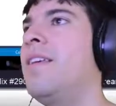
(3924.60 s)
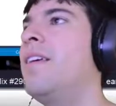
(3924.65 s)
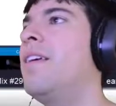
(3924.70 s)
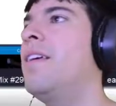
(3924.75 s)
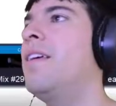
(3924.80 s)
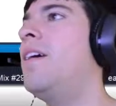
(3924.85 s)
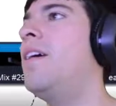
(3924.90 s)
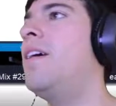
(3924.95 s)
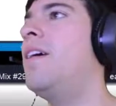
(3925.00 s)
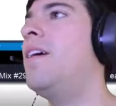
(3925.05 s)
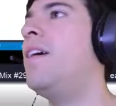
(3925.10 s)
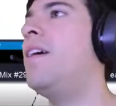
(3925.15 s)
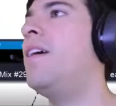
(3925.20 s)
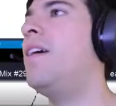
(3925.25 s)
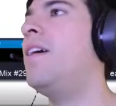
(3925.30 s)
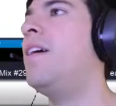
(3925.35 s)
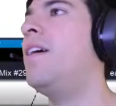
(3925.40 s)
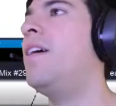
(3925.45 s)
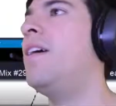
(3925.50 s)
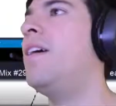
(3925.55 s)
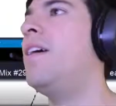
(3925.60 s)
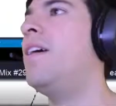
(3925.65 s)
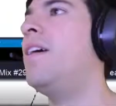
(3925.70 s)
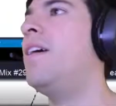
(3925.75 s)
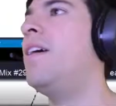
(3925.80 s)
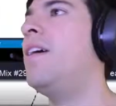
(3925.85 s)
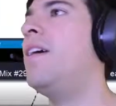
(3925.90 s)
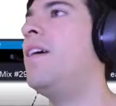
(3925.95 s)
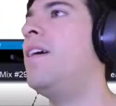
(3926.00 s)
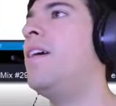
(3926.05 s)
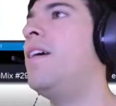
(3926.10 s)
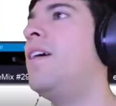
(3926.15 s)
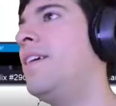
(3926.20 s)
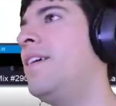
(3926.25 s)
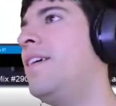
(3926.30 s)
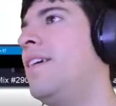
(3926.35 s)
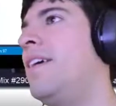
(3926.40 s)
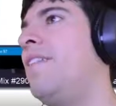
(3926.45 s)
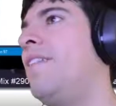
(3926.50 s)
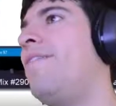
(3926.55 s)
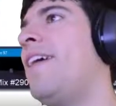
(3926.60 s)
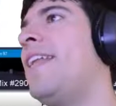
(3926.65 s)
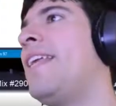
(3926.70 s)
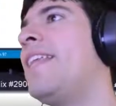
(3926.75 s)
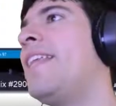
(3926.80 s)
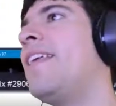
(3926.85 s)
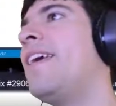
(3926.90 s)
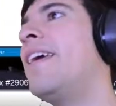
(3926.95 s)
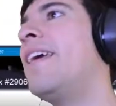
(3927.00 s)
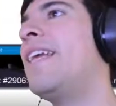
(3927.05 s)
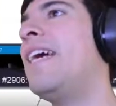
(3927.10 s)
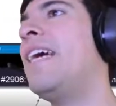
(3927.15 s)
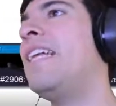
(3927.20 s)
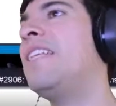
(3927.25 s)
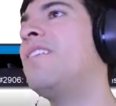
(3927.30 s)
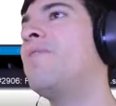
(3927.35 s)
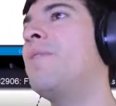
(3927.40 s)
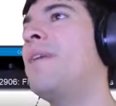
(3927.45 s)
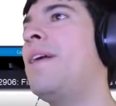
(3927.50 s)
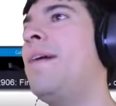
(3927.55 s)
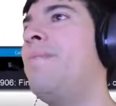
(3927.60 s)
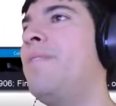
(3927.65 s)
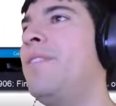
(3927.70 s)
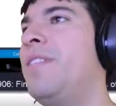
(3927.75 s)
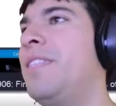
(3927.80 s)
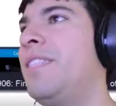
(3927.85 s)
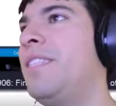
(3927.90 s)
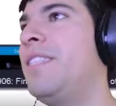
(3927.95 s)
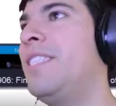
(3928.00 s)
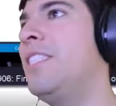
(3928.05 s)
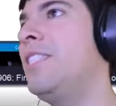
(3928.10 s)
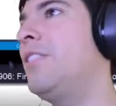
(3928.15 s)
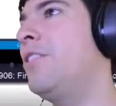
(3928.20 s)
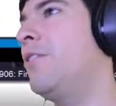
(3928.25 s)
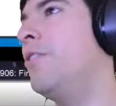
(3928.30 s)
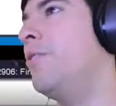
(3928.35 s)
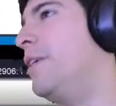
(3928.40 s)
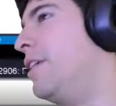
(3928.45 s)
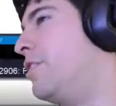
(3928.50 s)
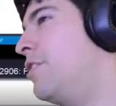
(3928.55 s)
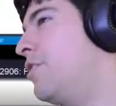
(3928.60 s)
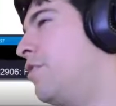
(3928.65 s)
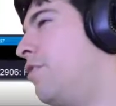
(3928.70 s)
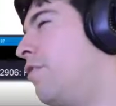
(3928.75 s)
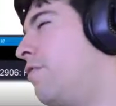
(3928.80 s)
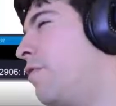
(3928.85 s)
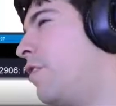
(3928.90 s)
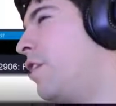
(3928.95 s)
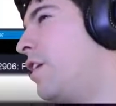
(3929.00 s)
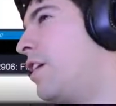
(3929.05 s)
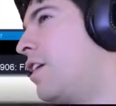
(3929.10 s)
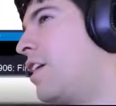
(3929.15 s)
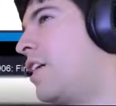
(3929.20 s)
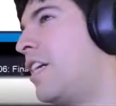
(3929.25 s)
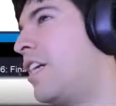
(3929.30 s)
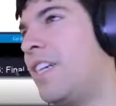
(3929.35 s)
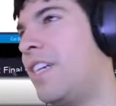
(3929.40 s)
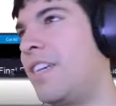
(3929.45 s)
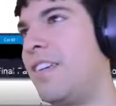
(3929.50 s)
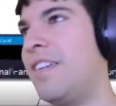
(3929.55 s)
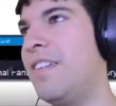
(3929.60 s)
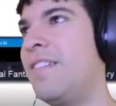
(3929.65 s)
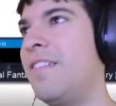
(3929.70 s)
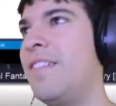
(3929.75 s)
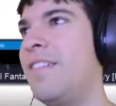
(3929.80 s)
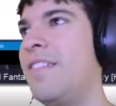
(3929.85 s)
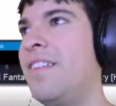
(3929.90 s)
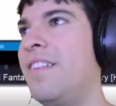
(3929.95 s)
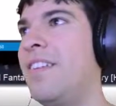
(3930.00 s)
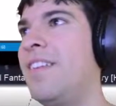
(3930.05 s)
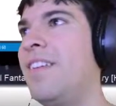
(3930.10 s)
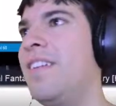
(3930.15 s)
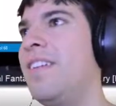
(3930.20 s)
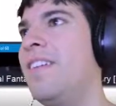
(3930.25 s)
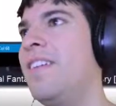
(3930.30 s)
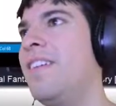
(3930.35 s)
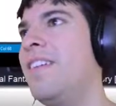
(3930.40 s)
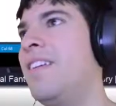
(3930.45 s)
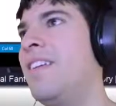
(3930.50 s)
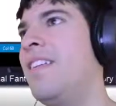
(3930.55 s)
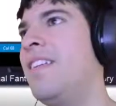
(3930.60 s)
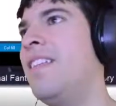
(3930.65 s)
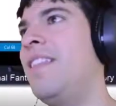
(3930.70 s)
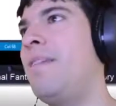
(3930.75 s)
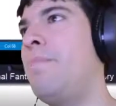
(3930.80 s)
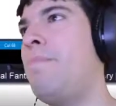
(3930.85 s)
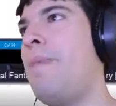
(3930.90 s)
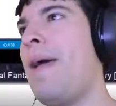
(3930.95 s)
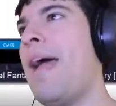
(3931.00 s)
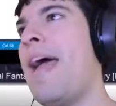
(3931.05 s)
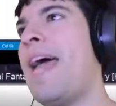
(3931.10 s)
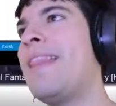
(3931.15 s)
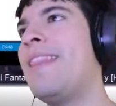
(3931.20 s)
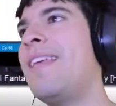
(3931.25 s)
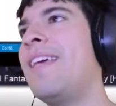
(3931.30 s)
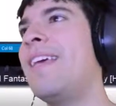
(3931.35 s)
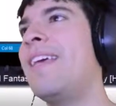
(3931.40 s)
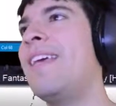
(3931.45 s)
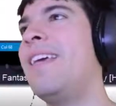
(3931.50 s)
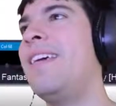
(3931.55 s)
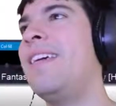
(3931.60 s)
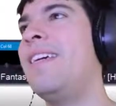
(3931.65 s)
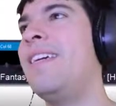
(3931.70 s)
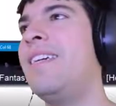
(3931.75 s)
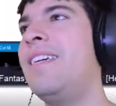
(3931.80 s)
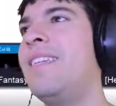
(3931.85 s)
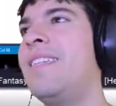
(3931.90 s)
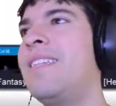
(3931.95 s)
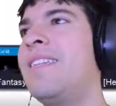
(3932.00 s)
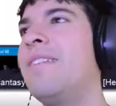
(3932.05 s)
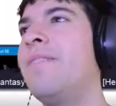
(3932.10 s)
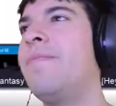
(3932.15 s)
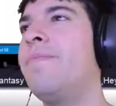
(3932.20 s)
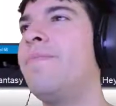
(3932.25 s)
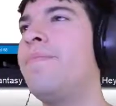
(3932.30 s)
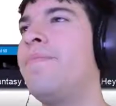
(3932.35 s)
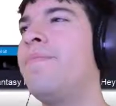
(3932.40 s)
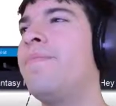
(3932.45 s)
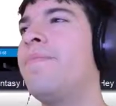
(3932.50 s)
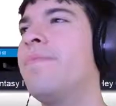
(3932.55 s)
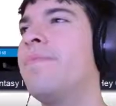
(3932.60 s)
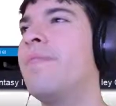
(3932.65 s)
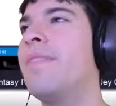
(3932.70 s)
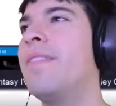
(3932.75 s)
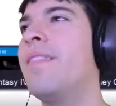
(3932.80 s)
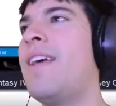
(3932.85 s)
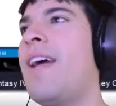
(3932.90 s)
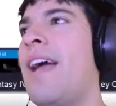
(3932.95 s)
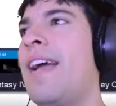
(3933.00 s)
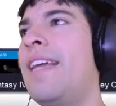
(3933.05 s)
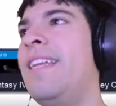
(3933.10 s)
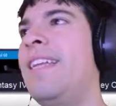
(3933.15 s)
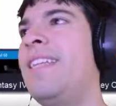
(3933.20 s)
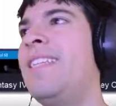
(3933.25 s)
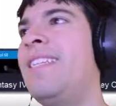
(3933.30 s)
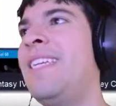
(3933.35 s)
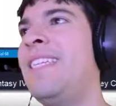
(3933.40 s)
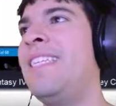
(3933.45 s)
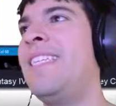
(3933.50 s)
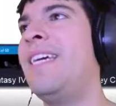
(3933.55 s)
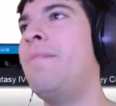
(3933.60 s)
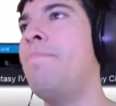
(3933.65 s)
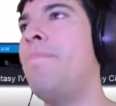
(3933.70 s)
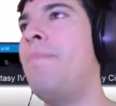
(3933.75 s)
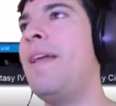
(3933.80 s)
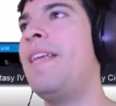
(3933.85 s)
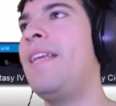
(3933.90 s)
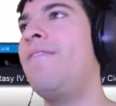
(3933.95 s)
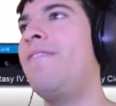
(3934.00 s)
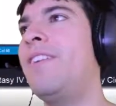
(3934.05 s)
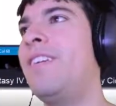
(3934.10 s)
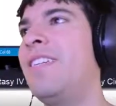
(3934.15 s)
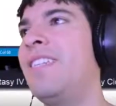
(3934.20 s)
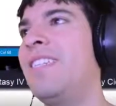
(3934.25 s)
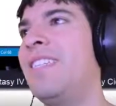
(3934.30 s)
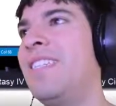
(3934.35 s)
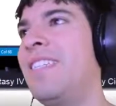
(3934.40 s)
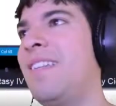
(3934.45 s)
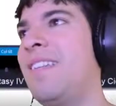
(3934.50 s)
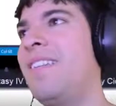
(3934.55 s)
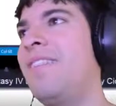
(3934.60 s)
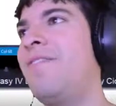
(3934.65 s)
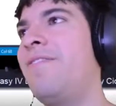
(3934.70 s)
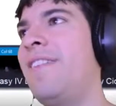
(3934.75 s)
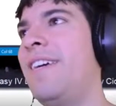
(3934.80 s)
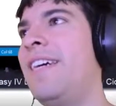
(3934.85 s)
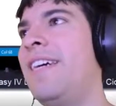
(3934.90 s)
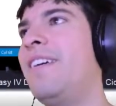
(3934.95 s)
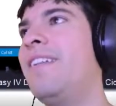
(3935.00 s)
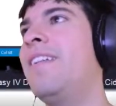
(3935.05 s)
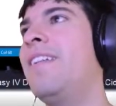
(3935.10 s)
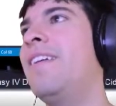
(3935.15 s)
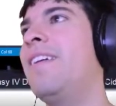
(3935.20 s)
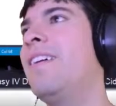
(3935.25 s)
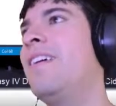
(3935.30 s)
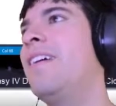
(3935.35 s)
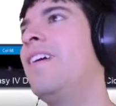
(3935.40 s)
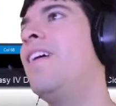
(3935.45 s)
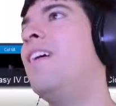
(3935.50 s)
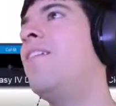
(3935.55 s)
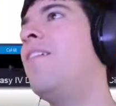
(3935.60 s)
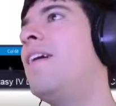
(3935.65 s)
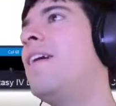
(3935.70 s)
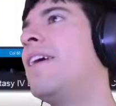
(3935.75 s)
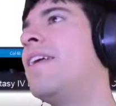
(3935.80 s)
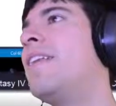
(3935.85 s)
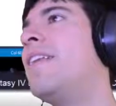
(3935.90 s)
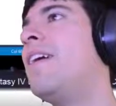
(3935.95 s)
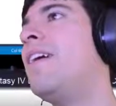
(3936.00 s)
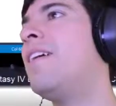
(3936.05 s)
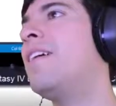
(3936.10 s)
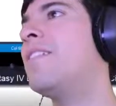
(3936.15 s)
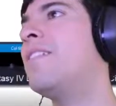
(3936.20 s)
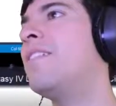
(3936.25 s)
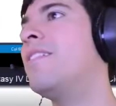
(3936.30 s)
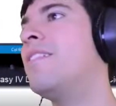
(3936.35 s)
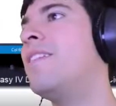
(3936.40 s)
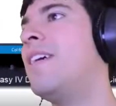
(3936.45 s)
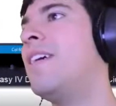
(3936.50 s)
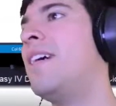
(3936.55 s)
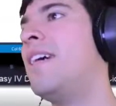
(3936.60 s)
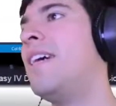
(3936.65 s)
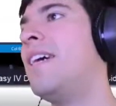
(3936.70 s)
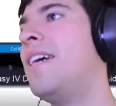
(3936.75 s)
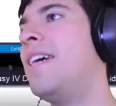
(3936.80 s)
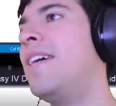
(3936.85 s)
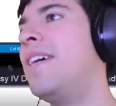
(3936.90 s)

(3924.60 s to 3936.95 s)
Alright, cool. If anything, that's what I'm doing so far. The bad thing is I can instantiate many versions of this fail. Oh, I can also say